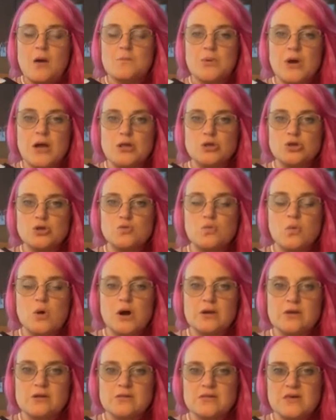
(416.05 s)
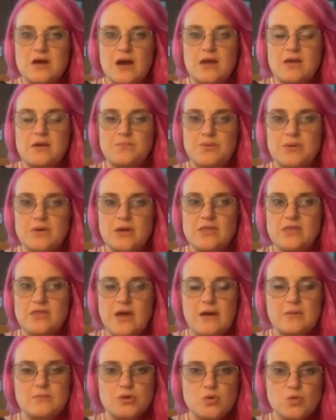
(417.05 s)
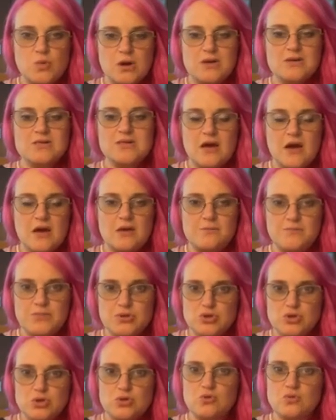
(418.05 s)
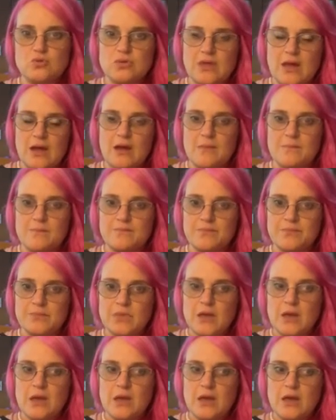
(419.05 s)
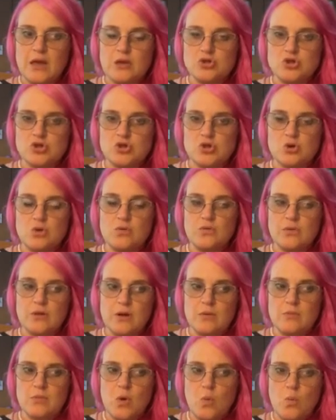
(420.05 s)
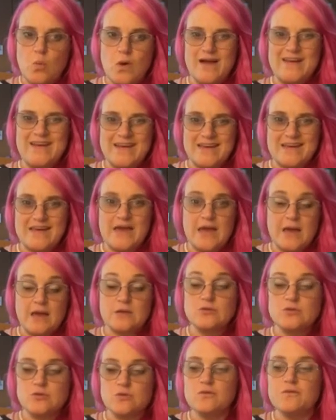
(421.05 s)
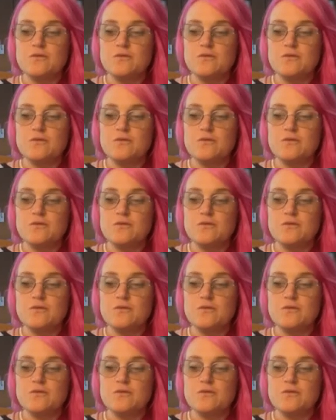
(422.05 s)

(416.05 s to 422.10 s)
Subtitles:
But you want to type them. You want to type to them and show them what it can do